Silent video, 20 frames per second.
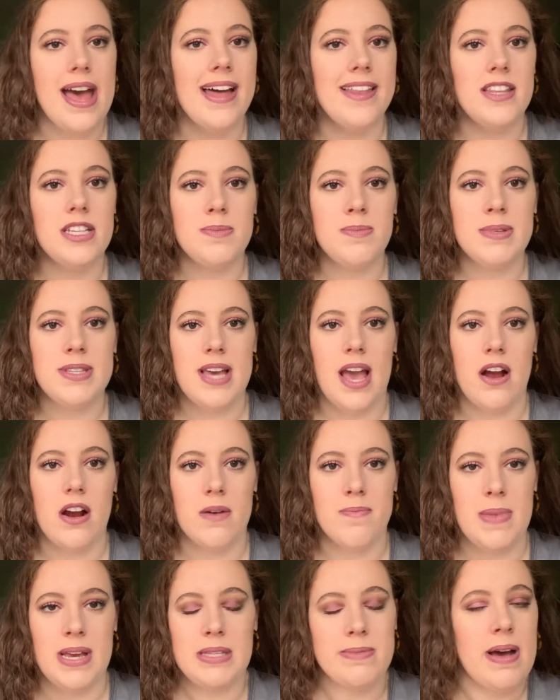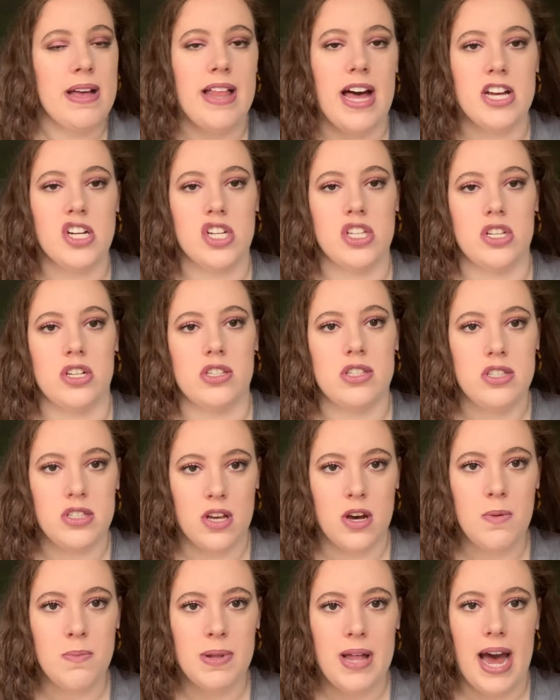this mascara makes my lashes look
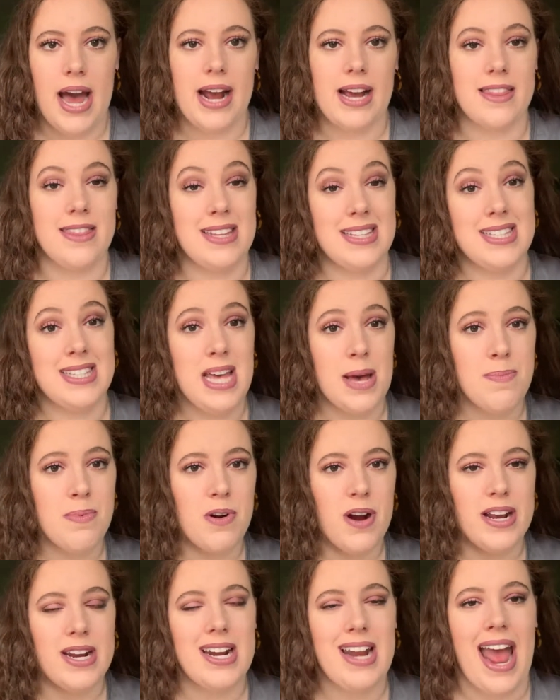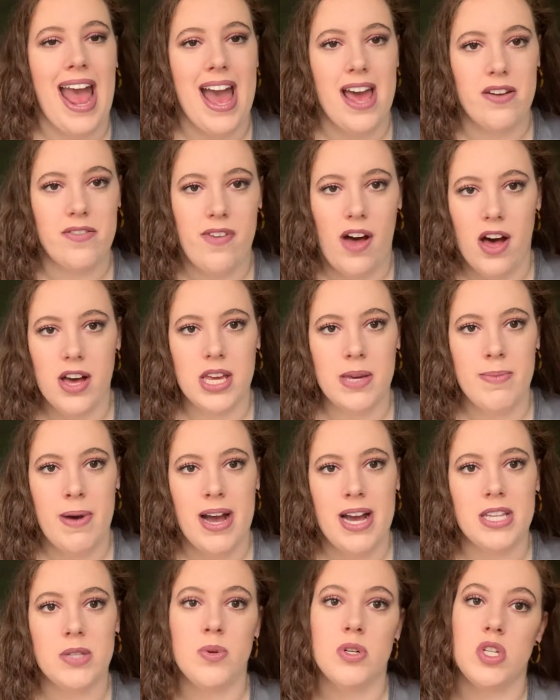so black, it's separated and
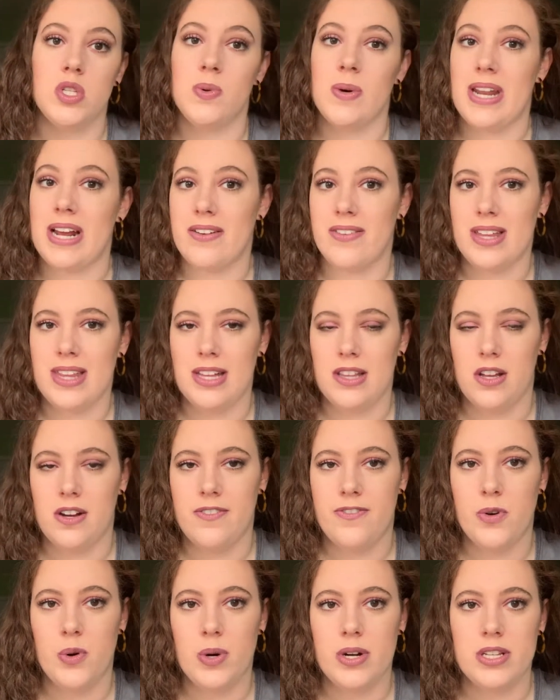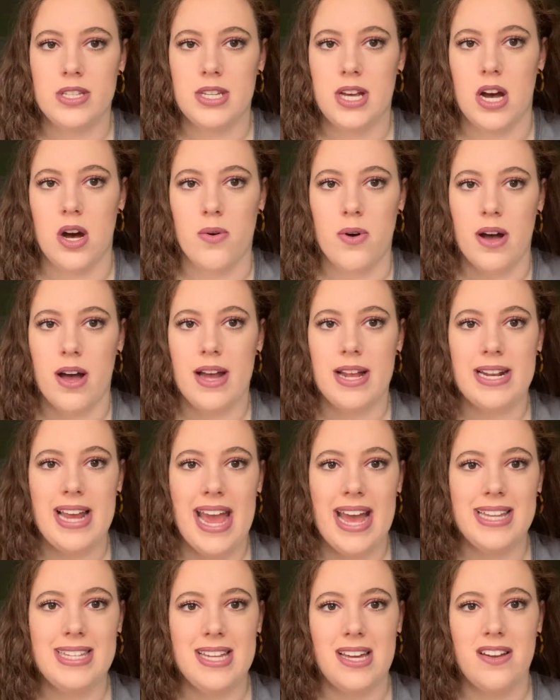volumized, which is what I really look for. So
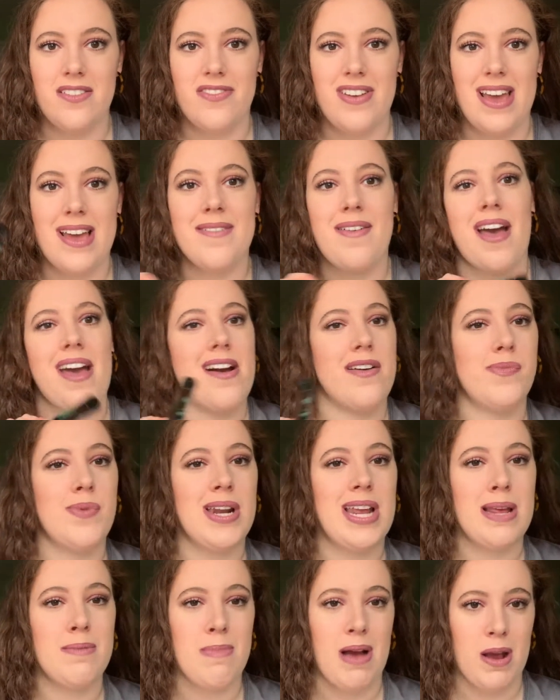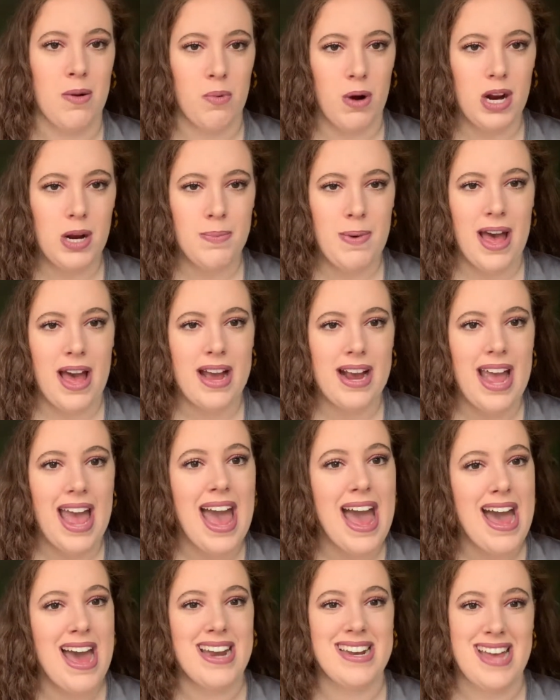hands down a fave. I have one in my work bag
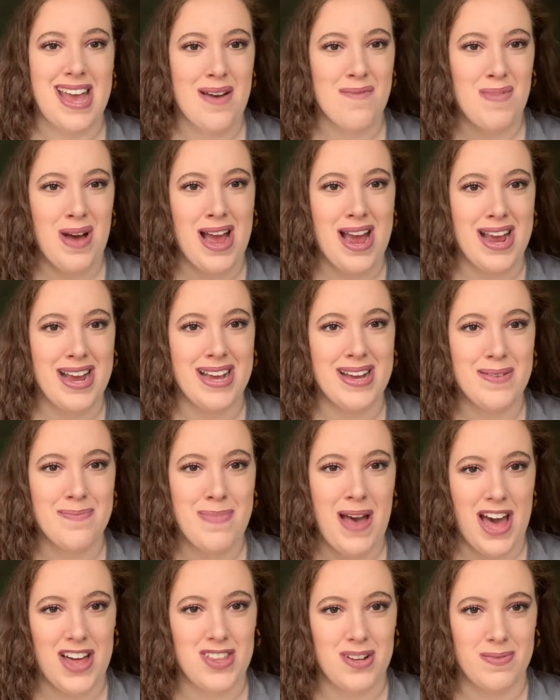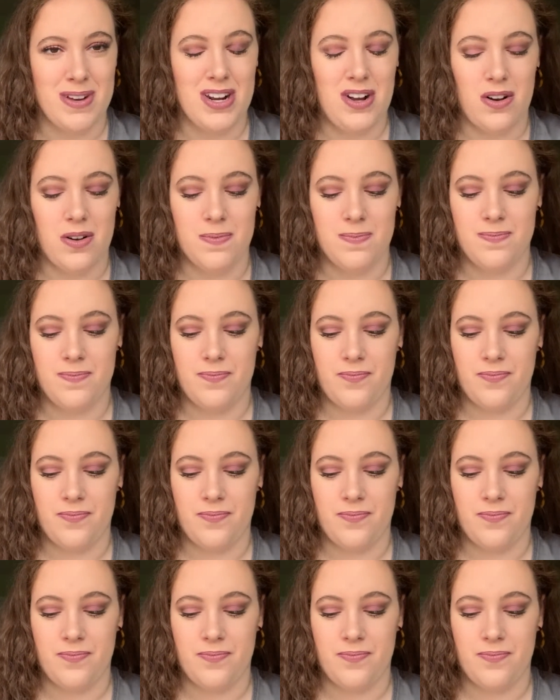and at my bathroom at home.